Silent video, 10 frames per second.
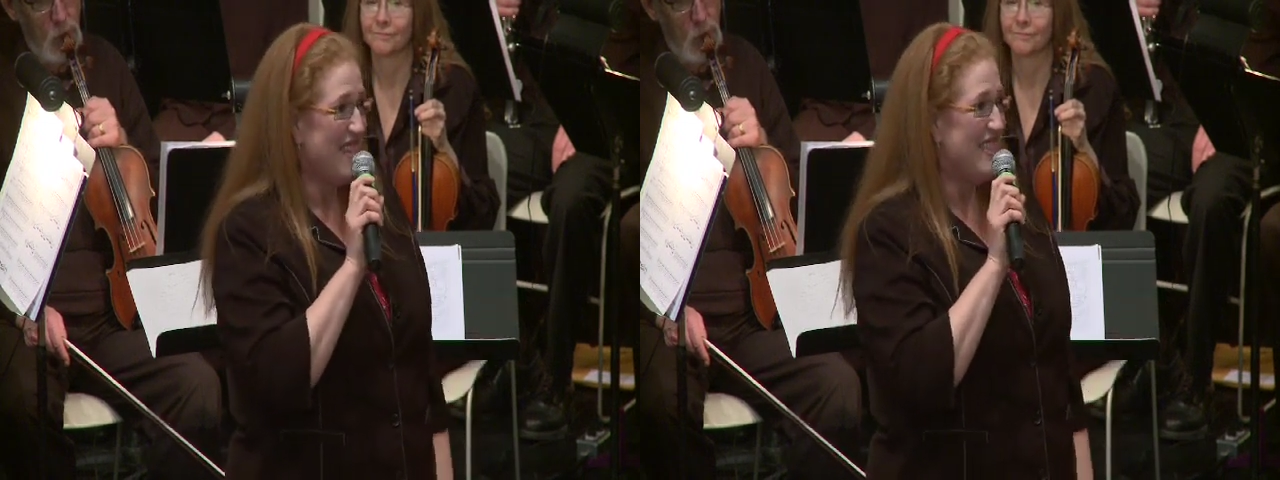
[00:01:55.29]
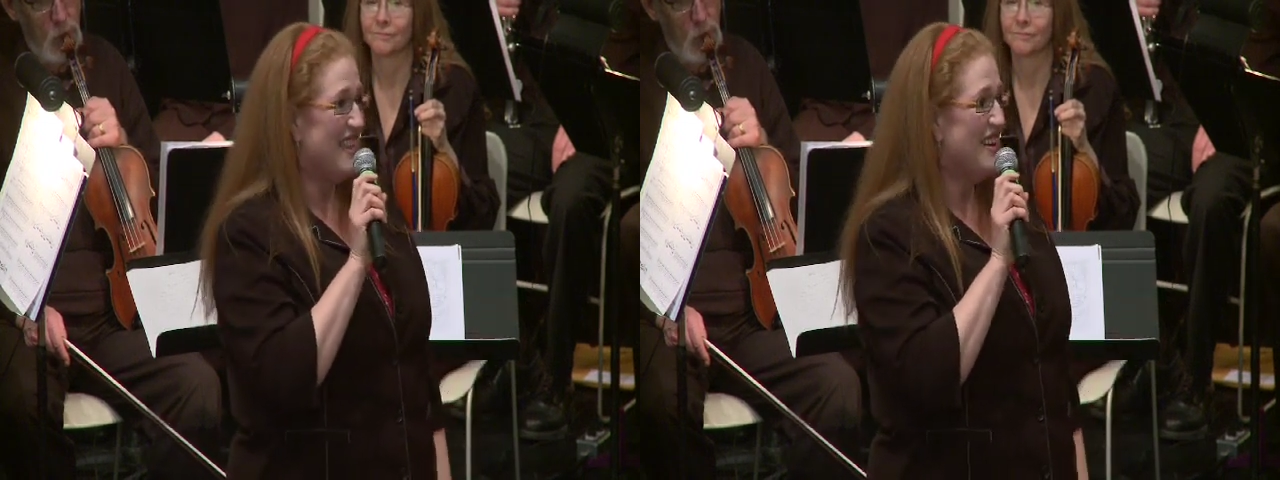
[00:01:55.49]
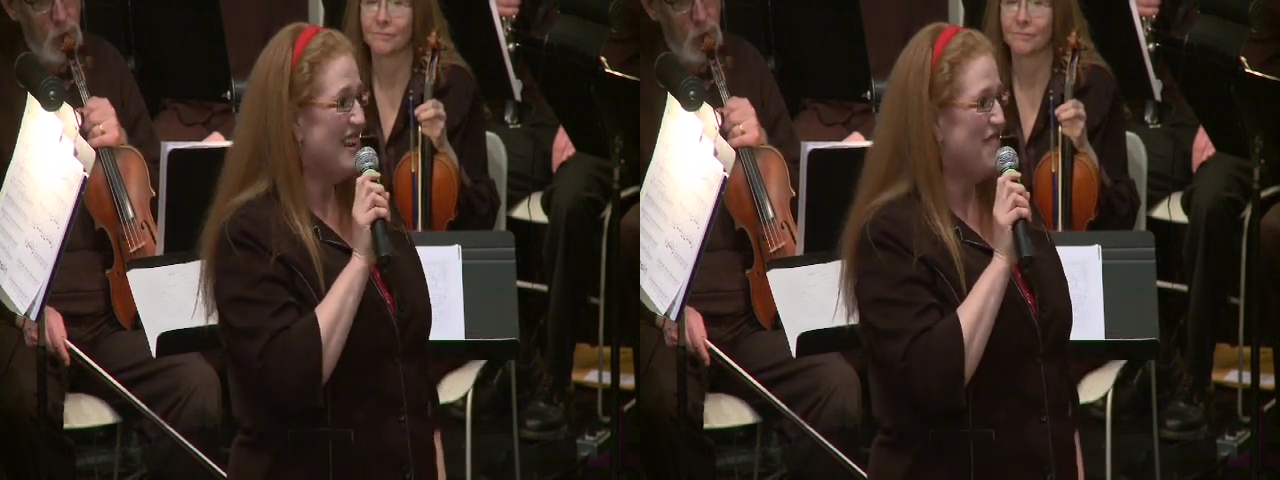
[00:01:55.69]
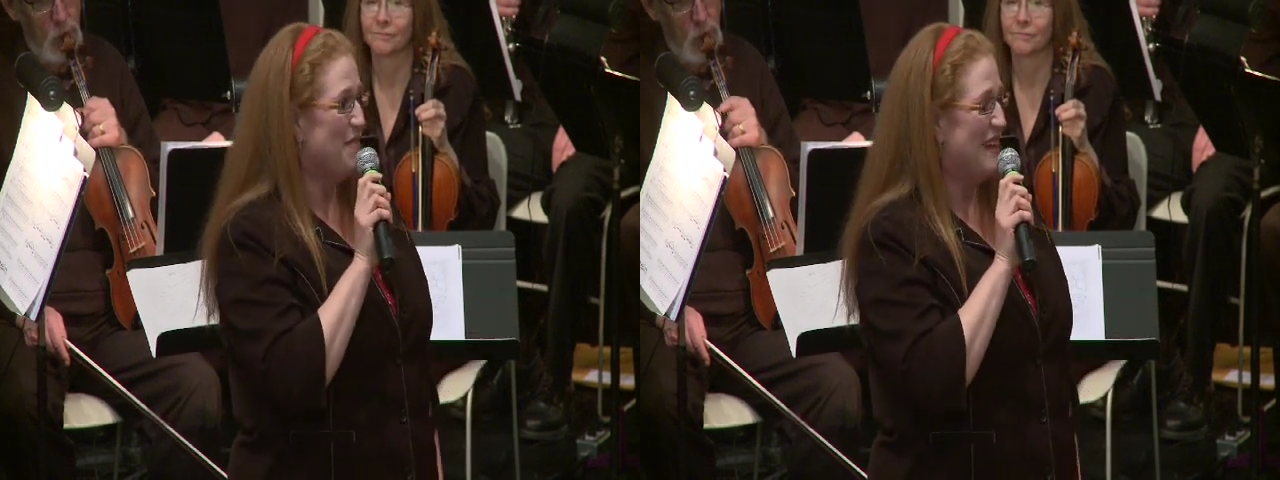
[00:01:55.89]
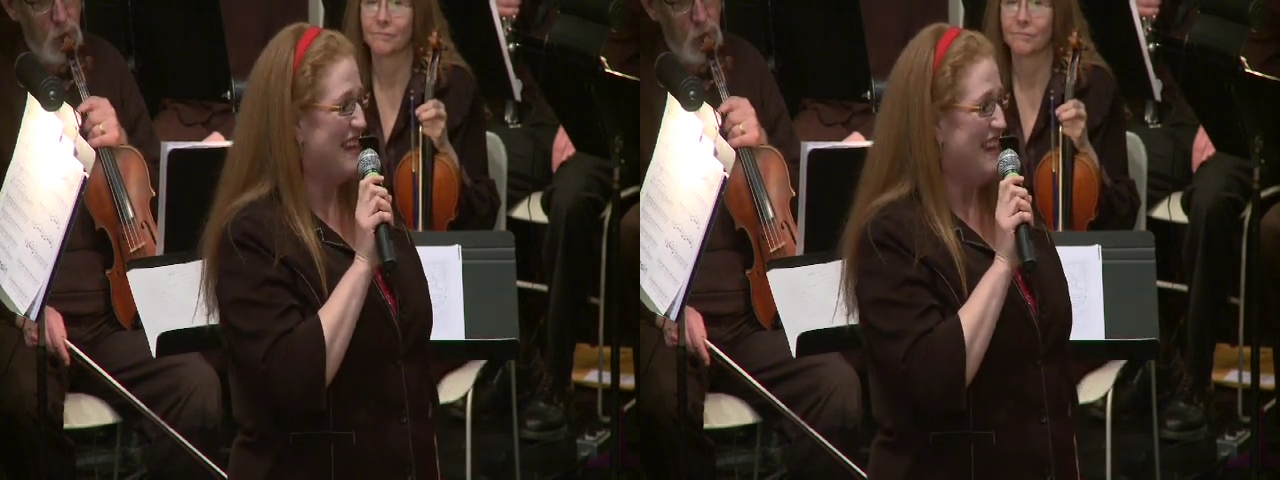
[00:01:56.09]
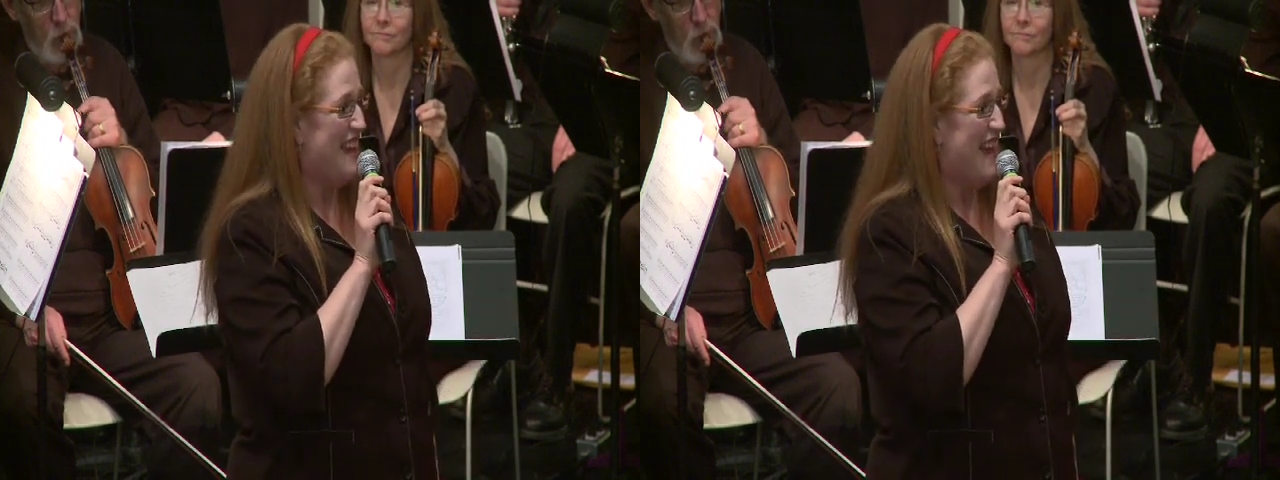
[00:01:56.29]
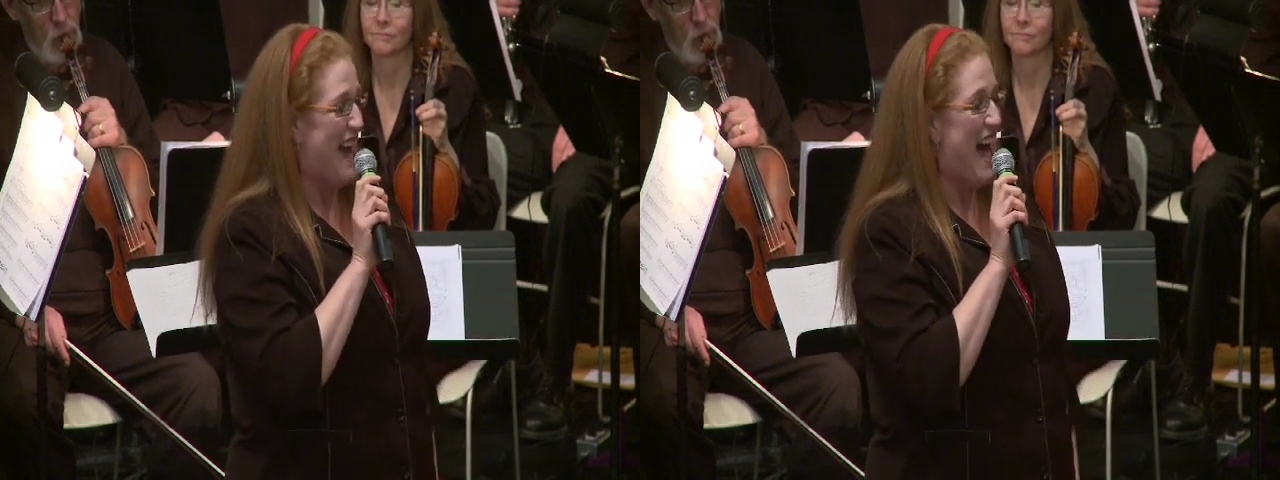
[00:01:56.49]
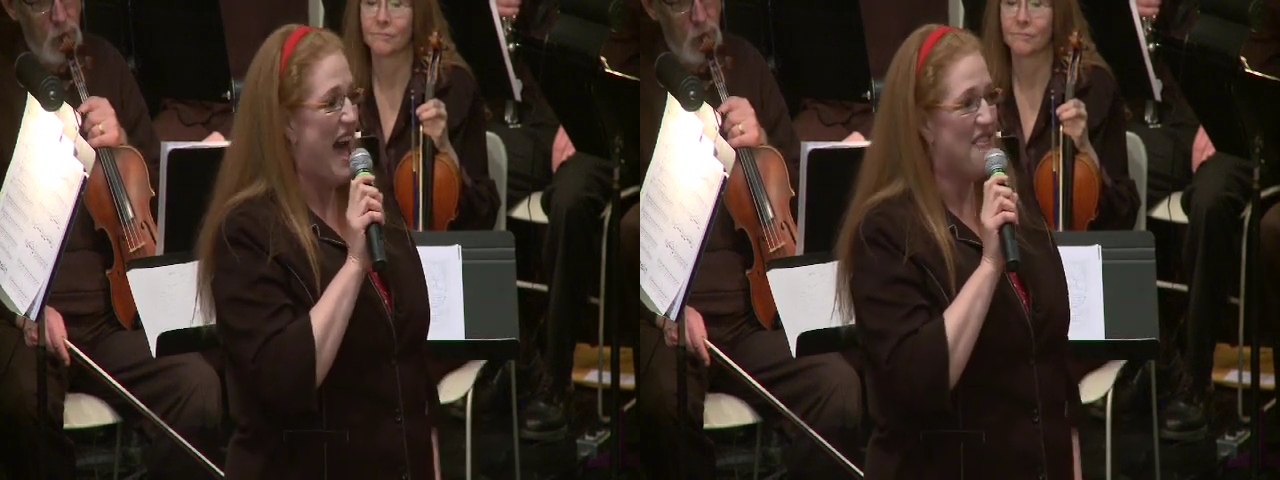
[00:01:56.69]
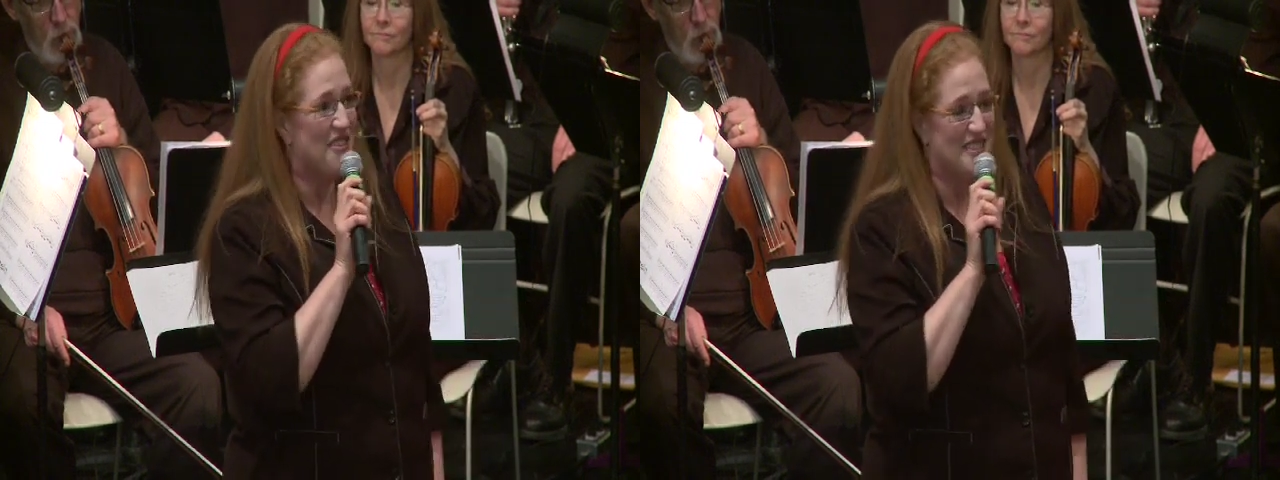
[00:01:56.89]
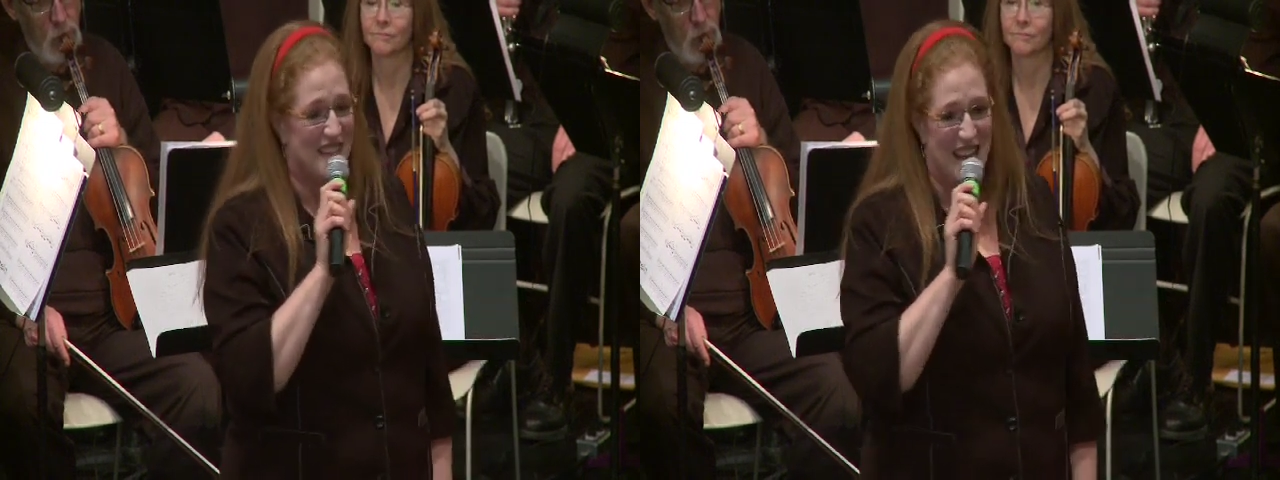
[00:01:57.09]
There have been
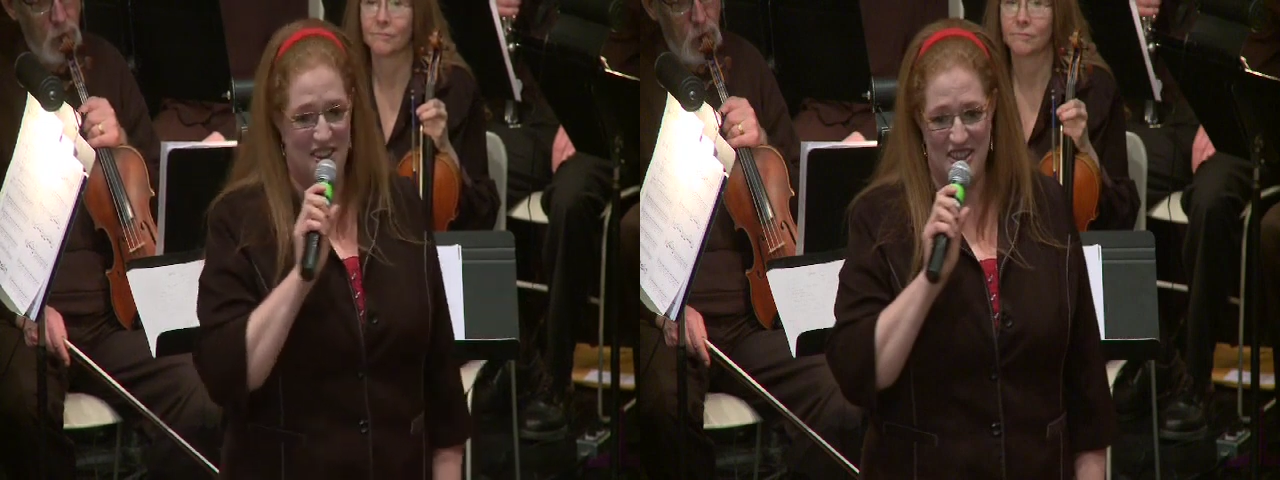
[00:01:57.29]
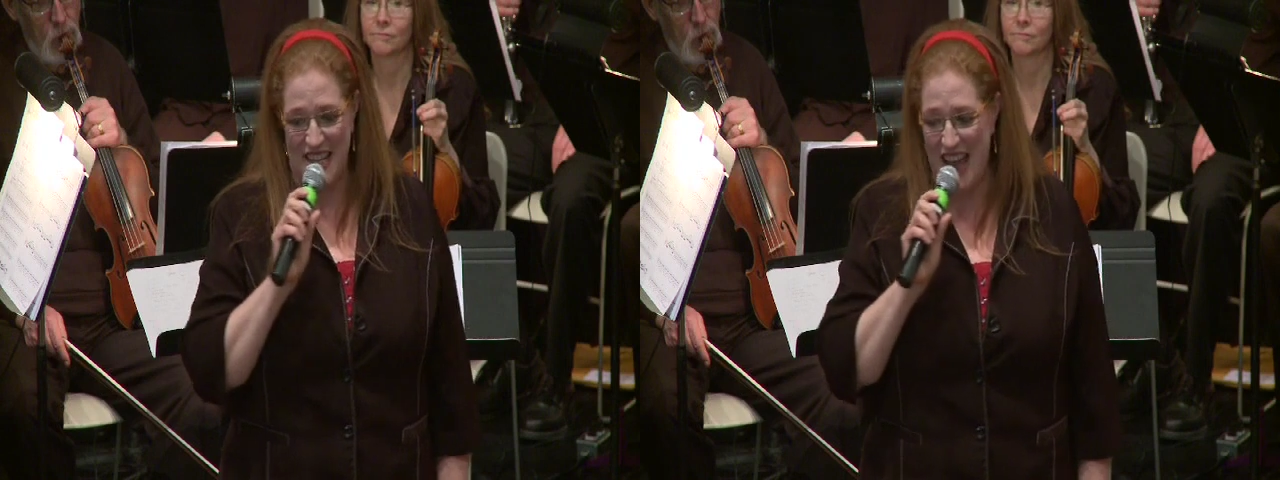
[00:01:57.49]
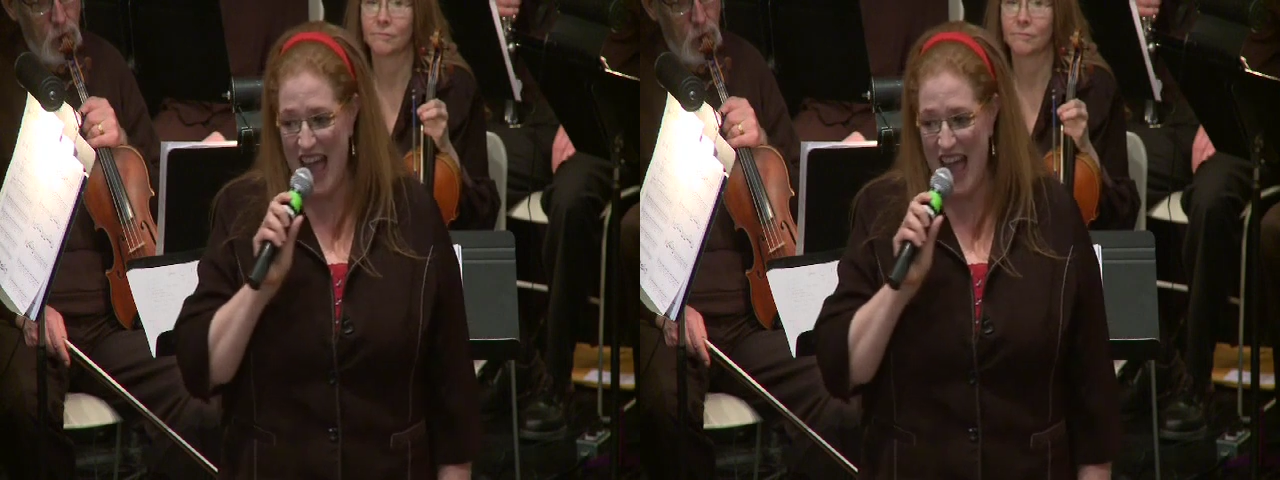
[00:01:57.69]
hours and hours and